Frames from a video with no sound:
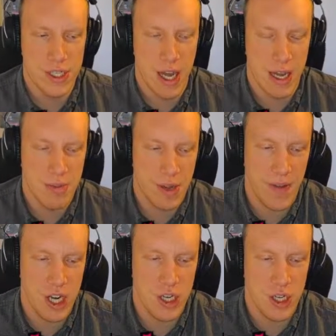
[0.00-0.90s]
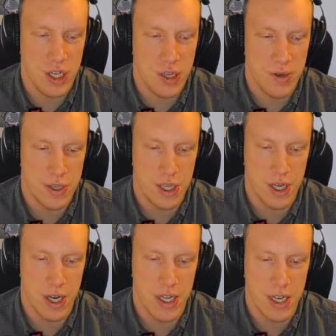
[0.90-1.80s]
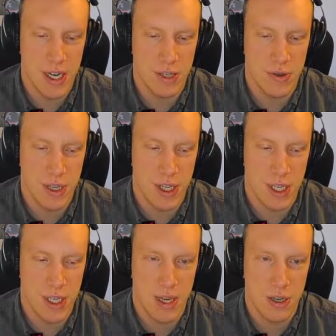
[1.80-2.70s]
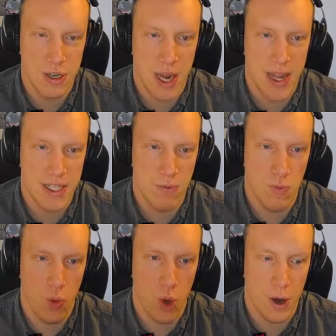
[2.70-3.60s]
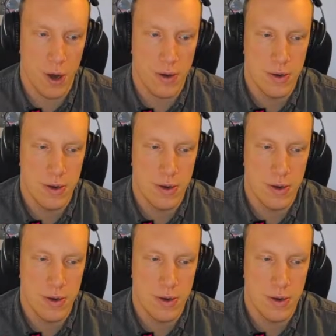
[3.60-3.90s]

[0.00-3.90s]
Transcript: types of energy sources such as electricity, natural gas and water.